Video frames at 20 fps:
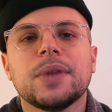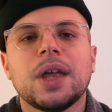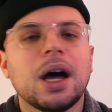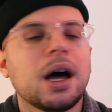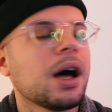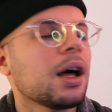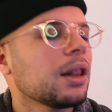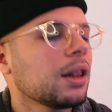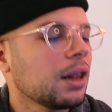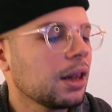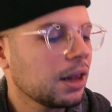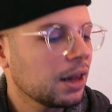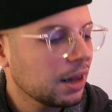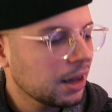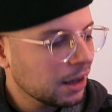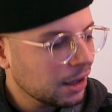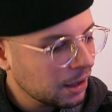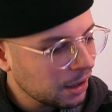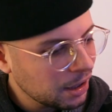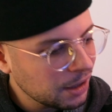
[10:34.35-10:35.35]
I'd
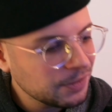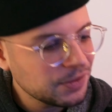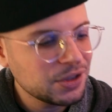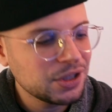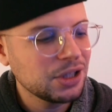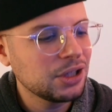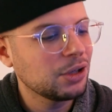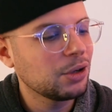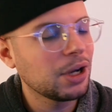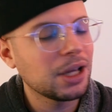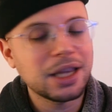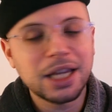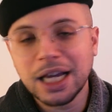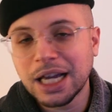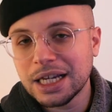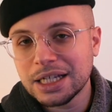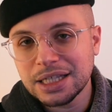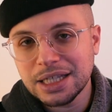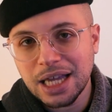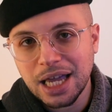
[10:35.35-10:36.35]
love to know. And
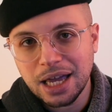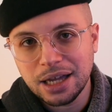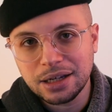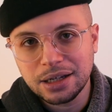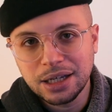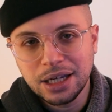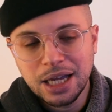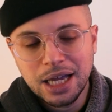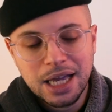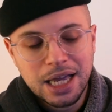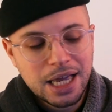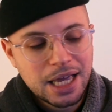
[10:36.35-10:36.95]
like I said,